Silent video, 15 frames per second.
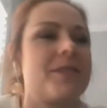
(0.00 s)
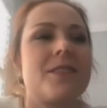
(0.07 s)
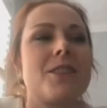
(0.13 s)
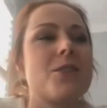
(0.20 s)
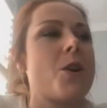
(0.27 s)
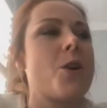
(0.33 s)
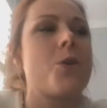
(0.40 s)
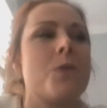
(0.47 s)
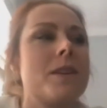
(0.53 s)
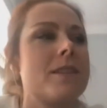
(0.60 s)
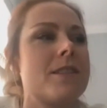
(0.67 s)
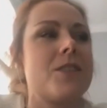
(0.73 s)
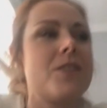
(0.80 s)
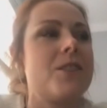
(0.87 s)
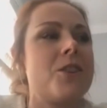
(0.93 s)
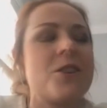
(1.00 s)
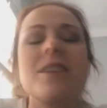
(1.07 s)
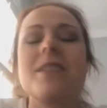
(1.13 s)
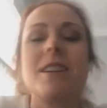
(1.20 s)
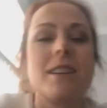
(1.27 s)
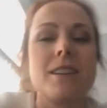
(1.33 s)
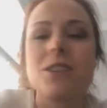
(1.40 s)
there's always good
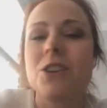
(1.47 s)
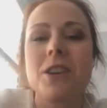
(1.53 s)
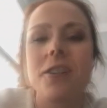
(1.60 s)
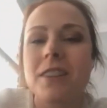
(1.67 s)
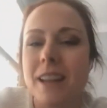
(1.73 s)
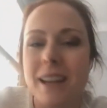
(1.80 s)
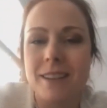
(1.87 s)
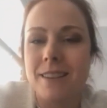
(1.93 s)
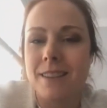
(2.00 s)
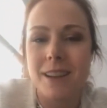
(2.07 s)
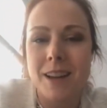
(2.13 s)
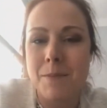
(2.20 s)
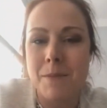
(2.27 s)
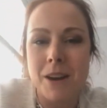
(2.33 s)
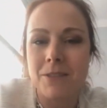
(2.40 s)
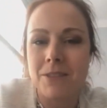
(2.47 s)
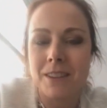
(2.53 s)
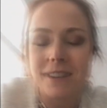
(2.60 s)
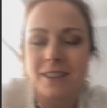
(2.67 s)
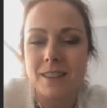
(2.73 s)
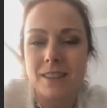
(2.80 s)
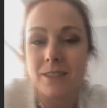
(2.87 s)
things that come out of
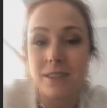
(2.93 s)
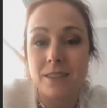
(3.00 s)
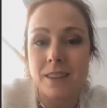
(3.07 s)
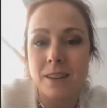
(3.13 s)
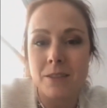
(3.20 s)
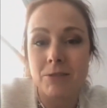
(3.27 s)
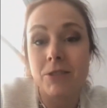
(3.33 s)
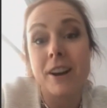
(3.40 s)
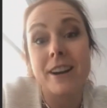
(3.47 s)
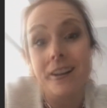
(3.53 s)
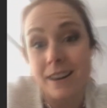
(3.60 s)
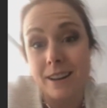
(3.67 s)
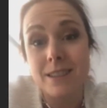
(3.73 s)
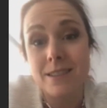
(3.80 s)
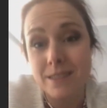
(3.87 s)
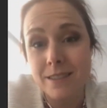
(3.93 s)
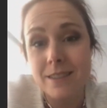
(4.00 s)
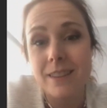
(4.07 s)
things that frighten us.